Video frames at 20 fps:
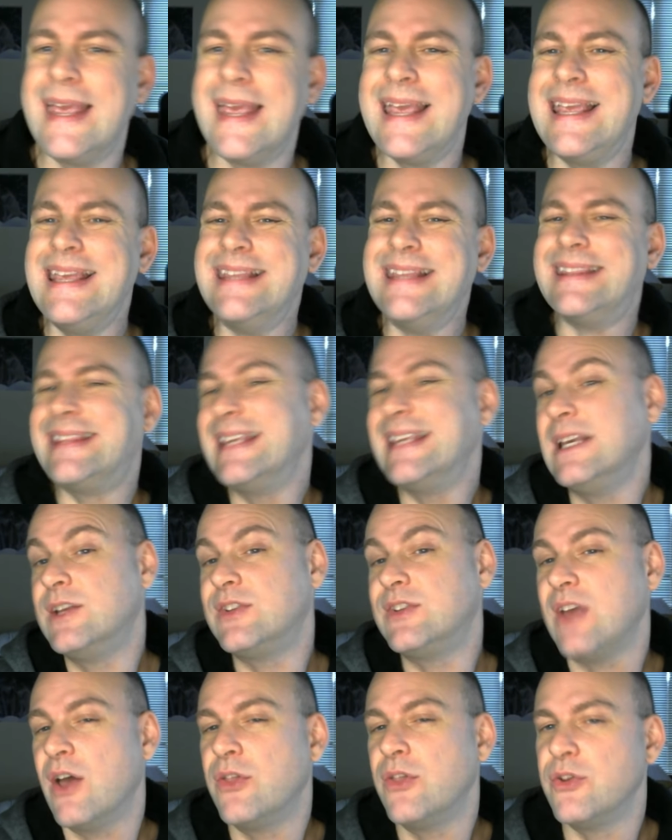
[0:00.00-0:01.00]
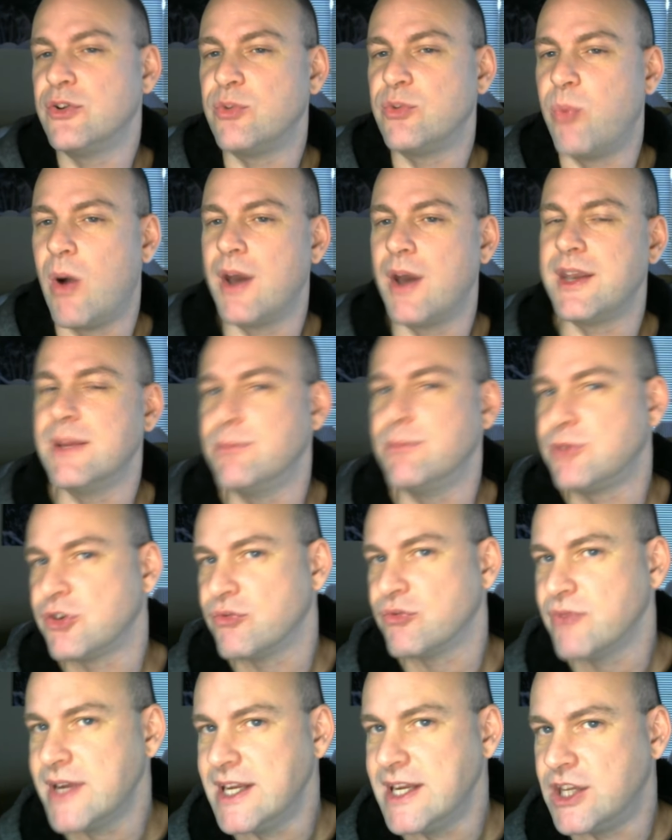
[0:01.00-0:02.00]
he thinks others want him to
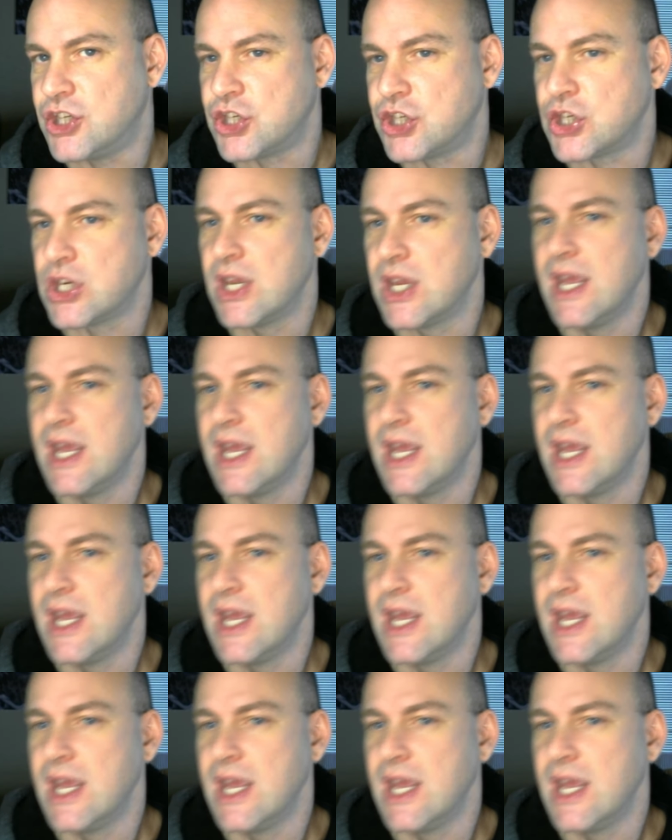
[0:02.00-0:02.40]
reach,